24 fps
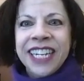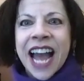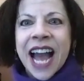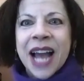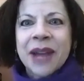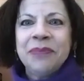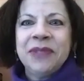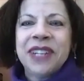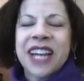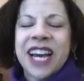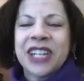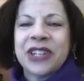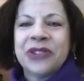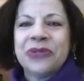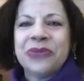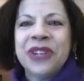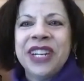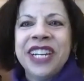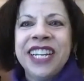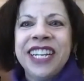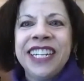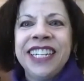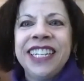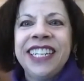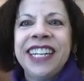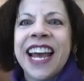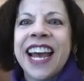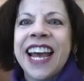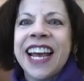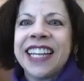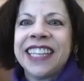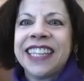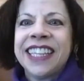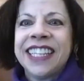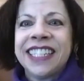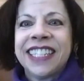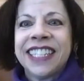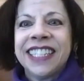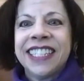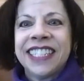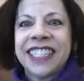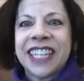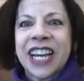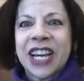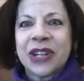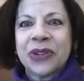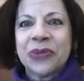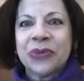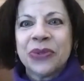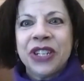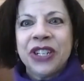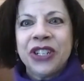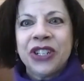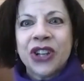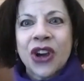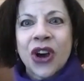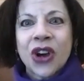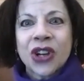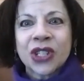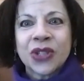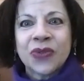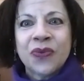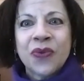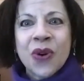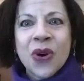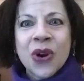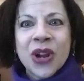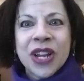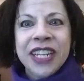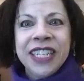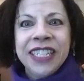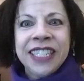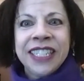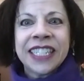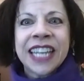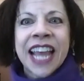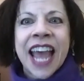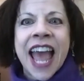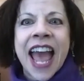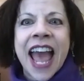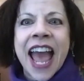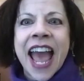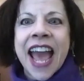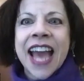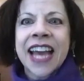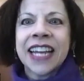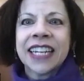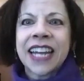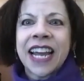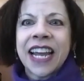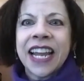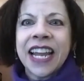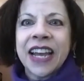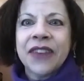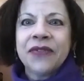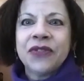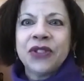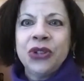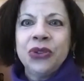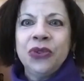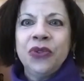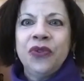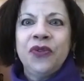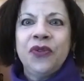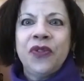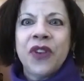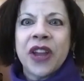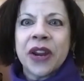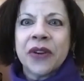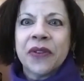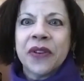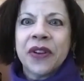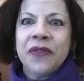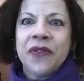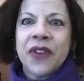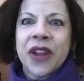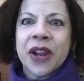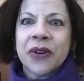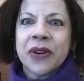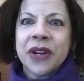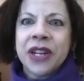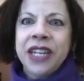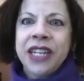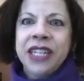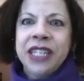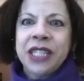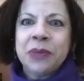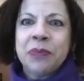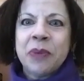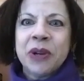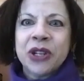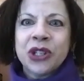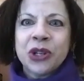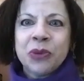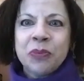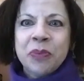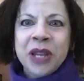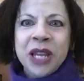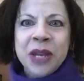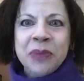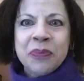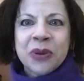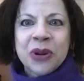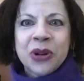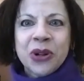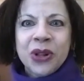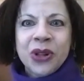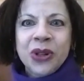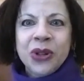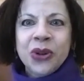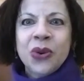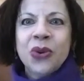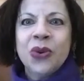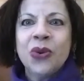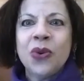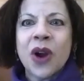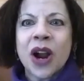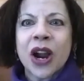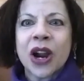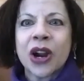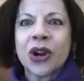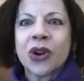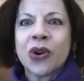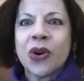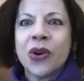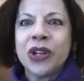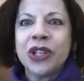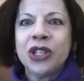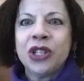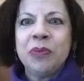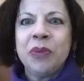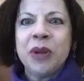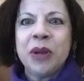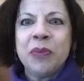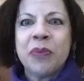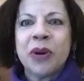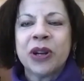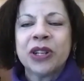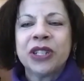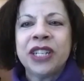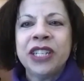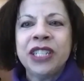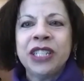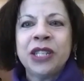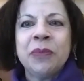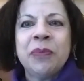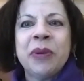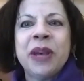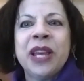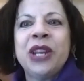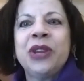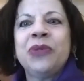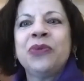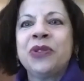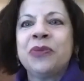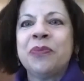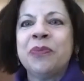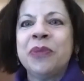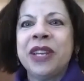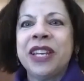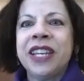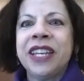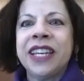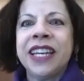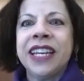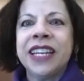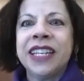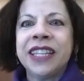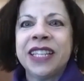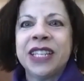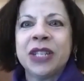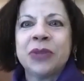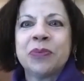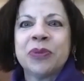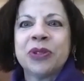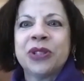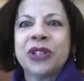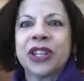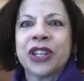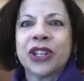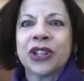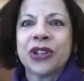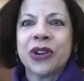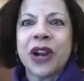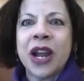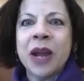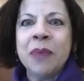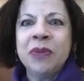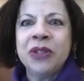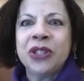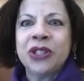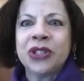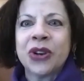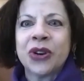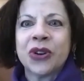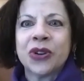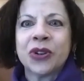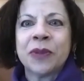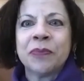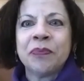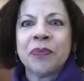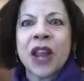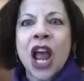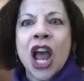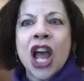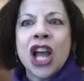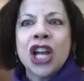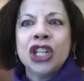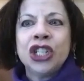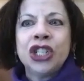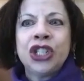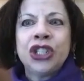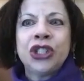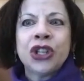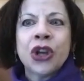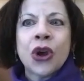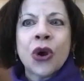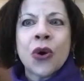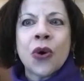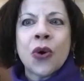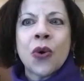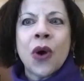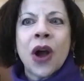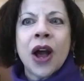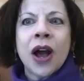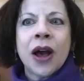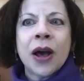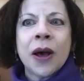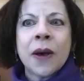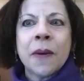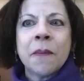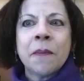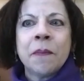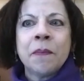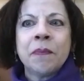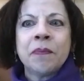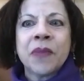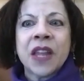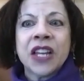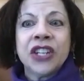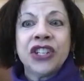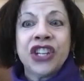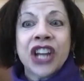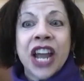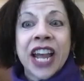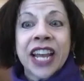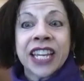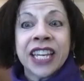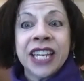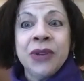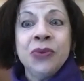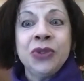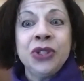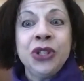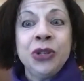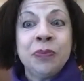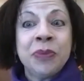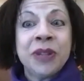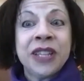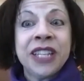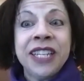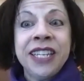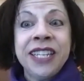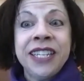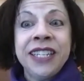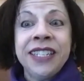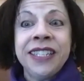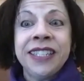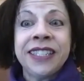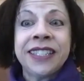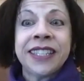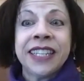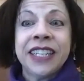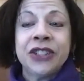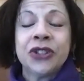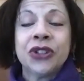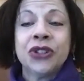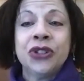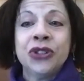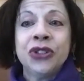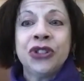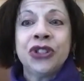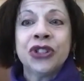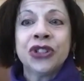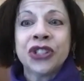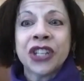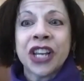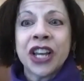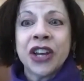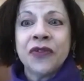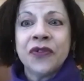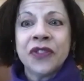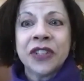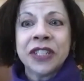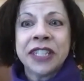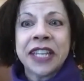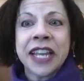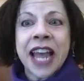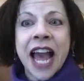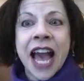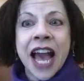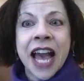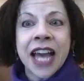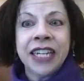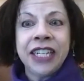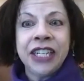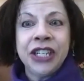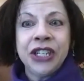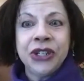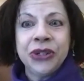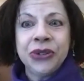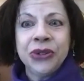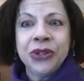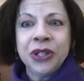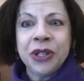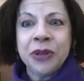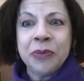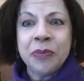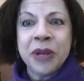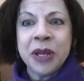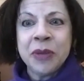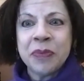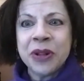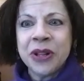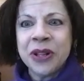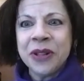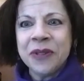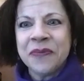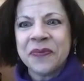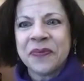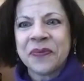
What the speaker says: I'm Donna Reid, and this is Donna Reid Talks Voice. And I have two very, very special people who are going to be participating with me in this particular episode. So, Jackie, would you please introduce yourself and say hi to the people?